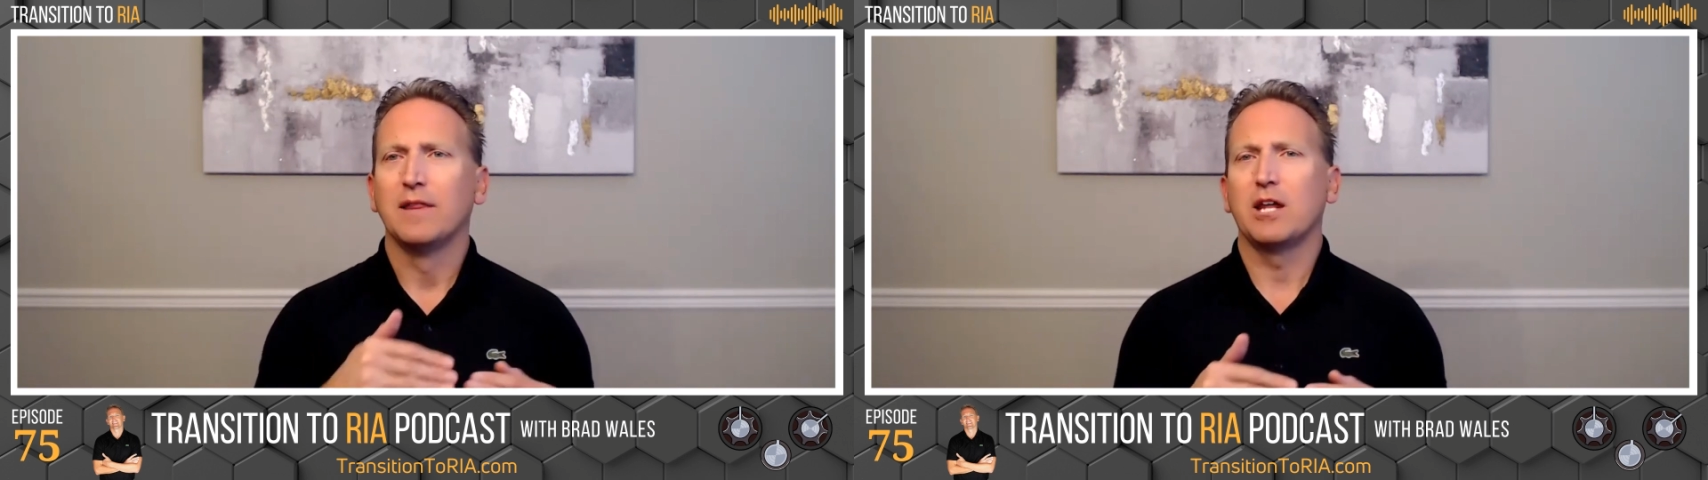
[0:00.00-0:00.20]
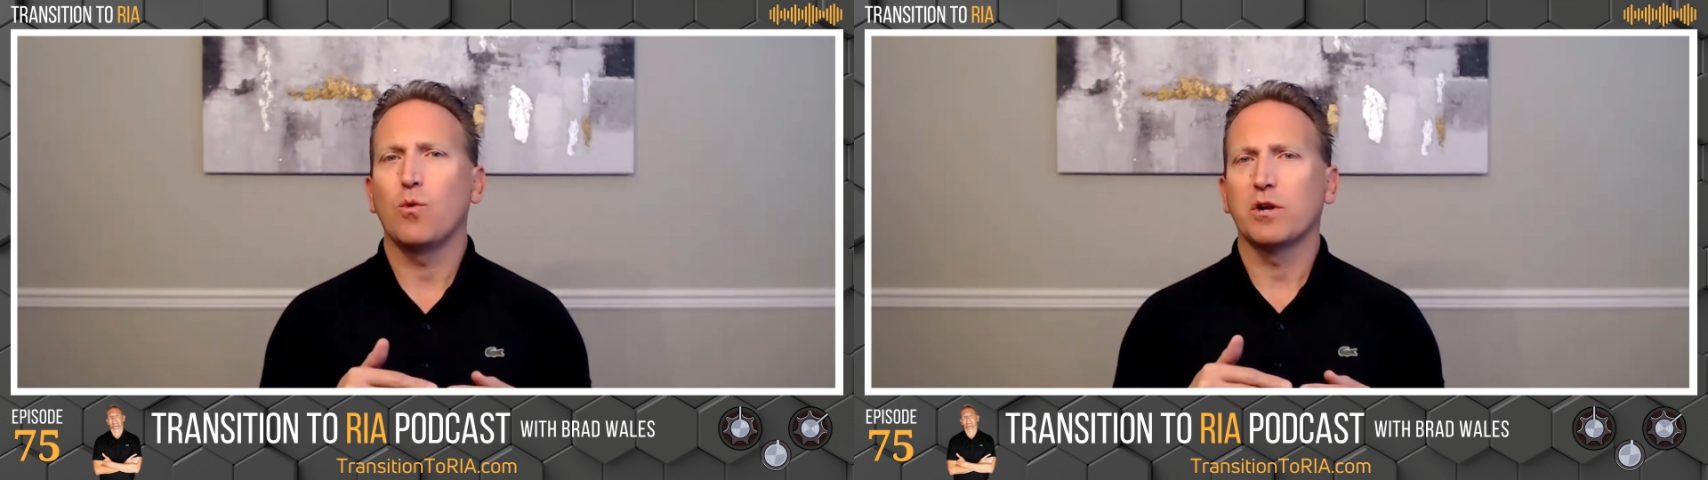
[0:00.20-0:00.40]

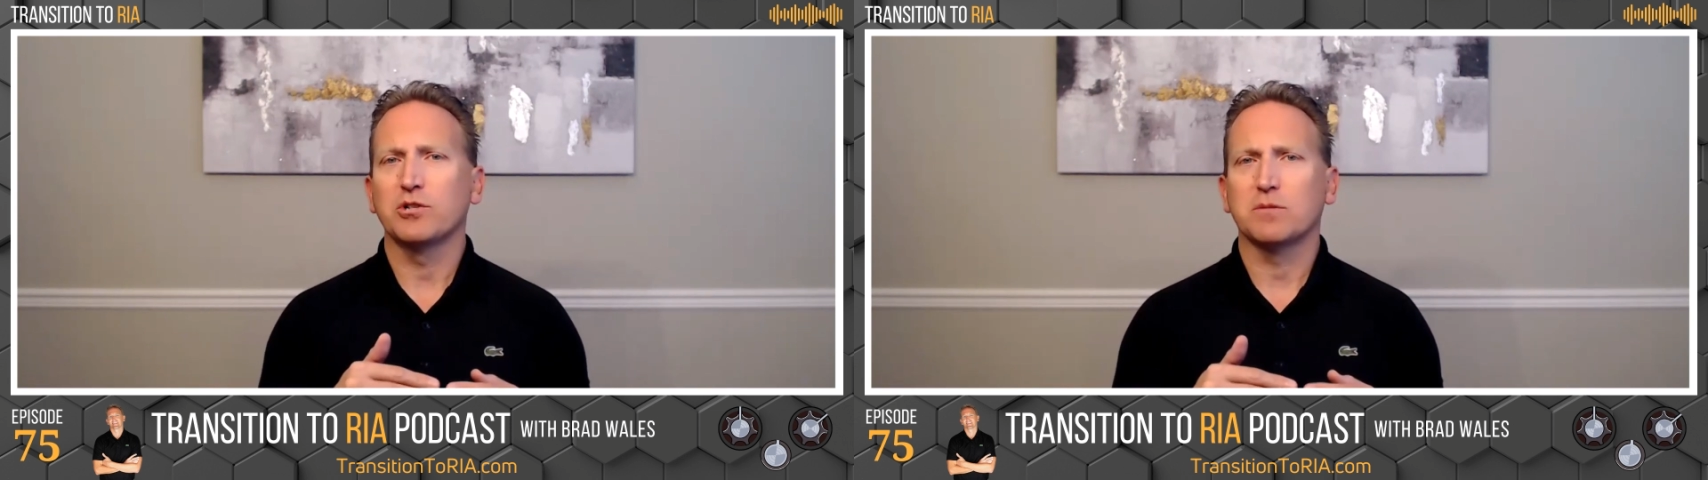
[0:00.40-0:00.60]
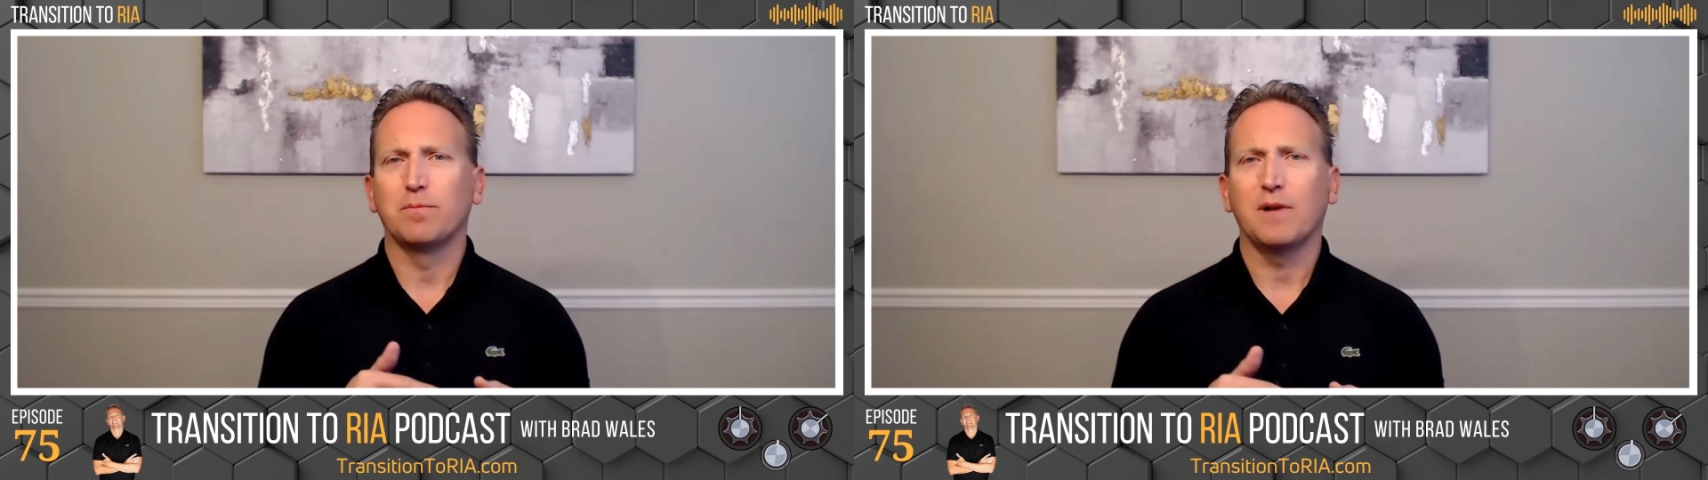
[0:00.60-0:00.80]
They don't want
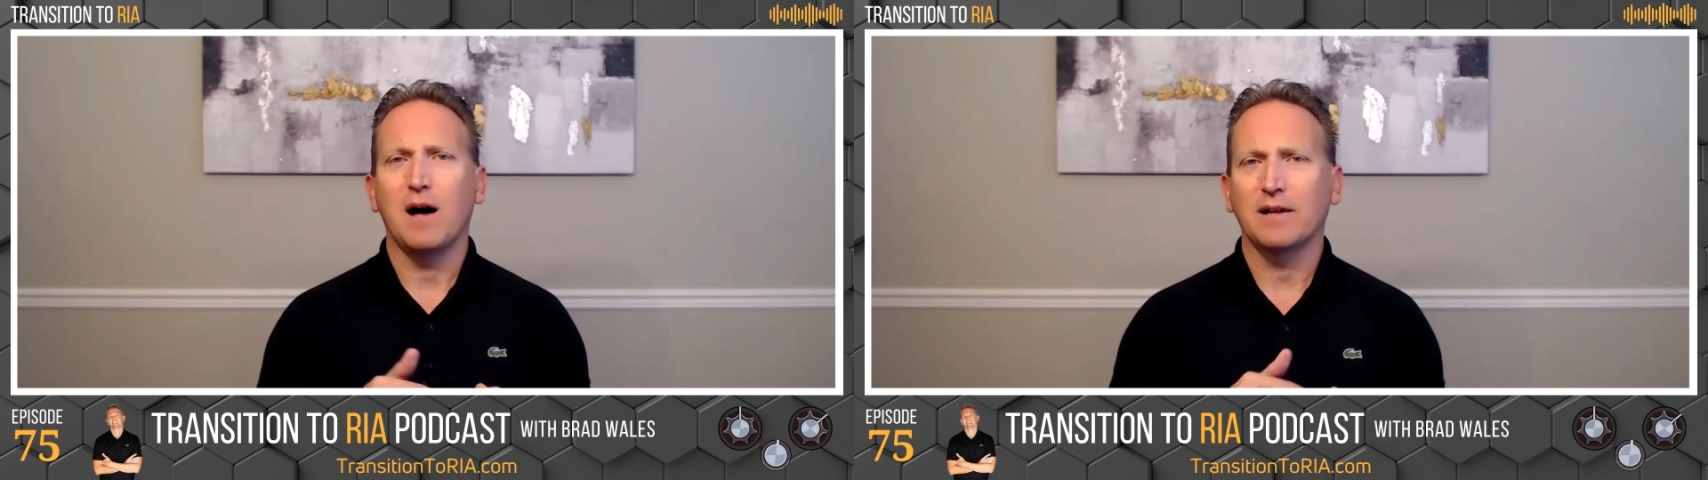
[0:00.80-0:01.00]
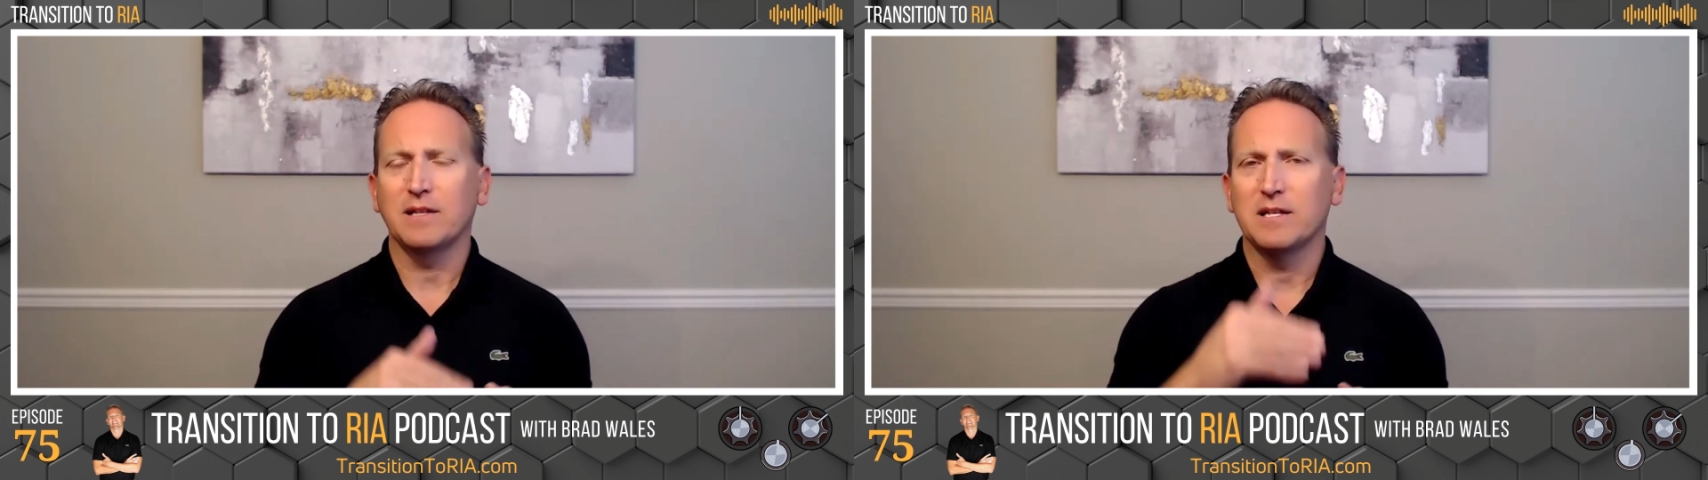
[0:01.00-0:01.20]
to just
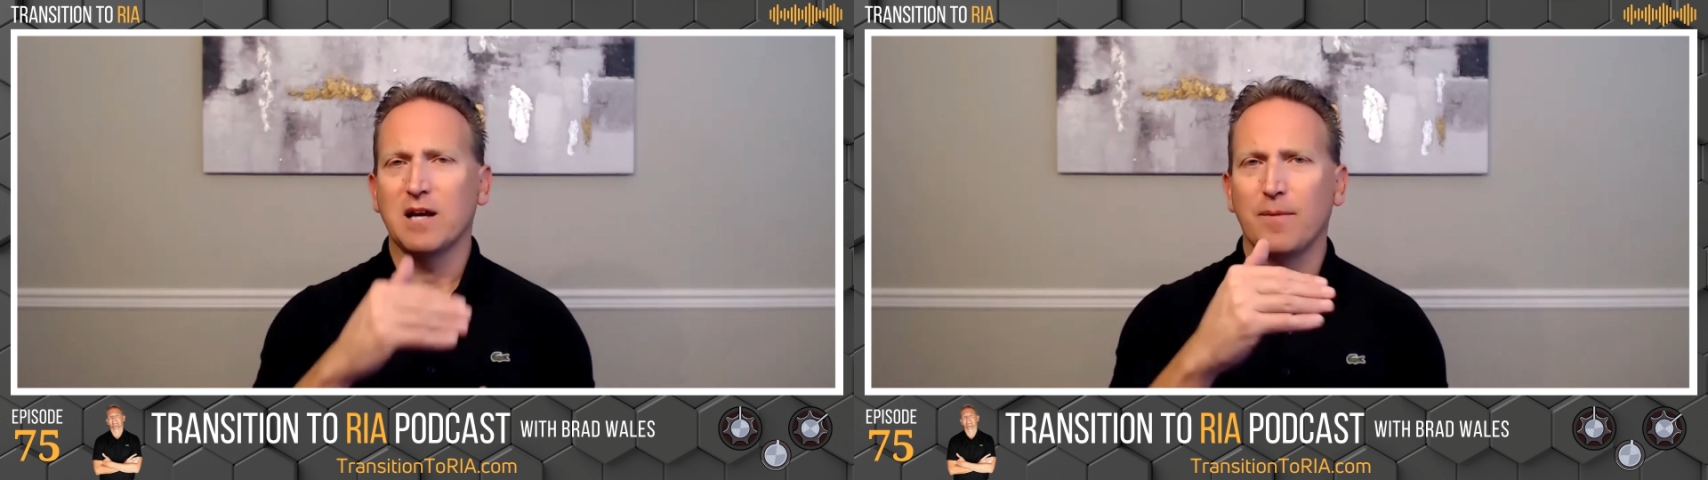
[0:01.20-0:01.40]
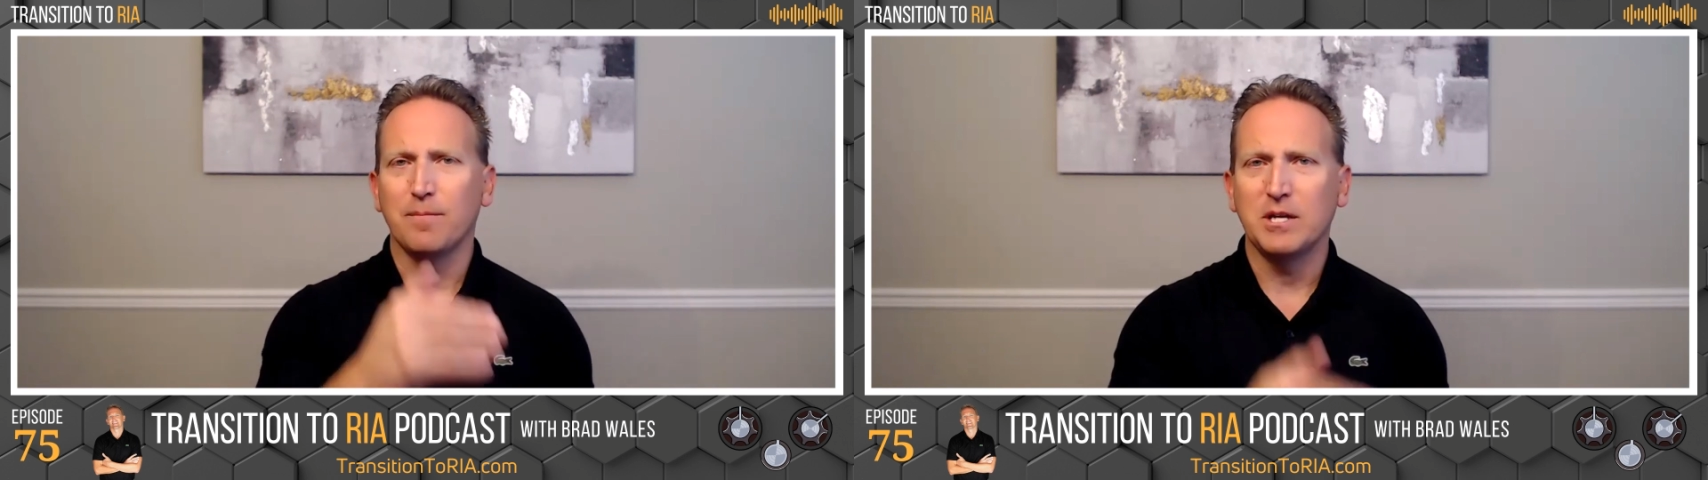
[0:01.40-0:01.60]
blindly
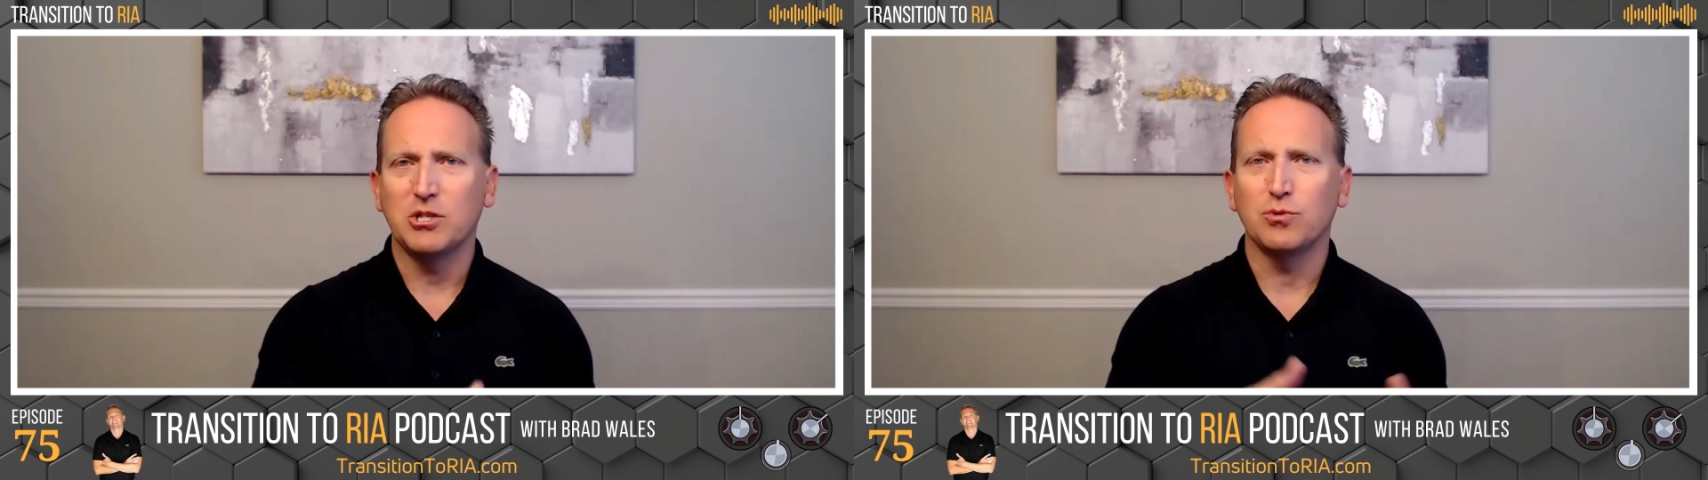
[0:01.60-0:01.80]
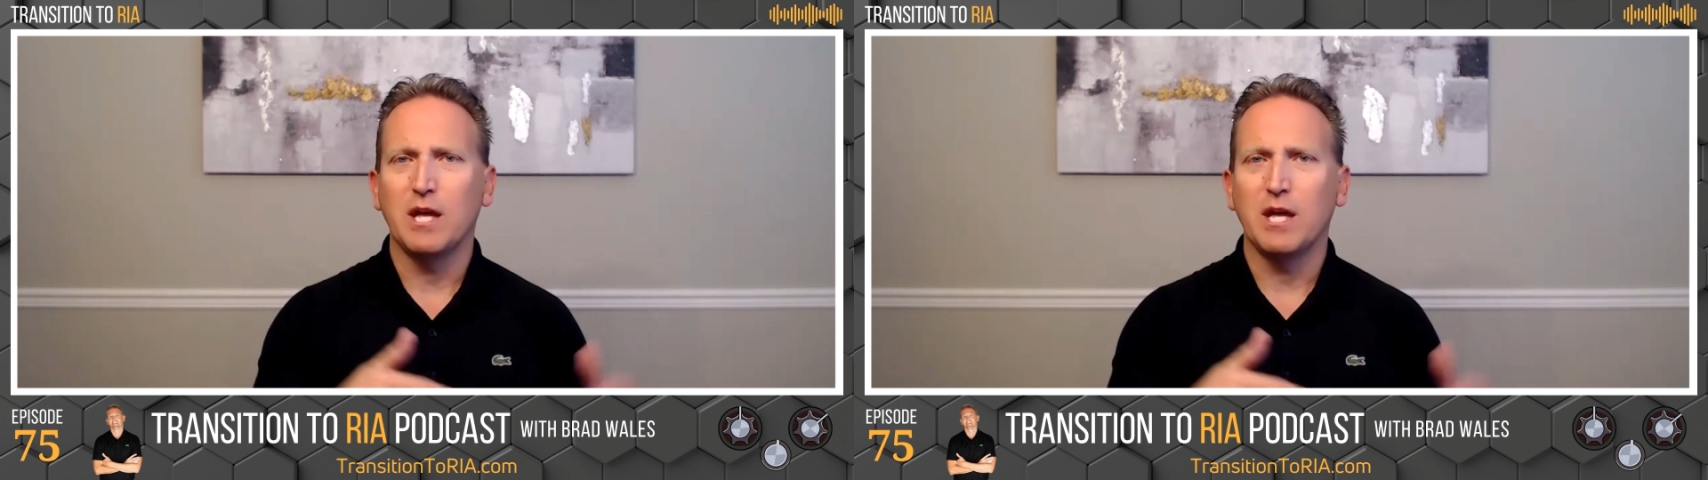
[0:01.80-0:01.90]
come and meet you.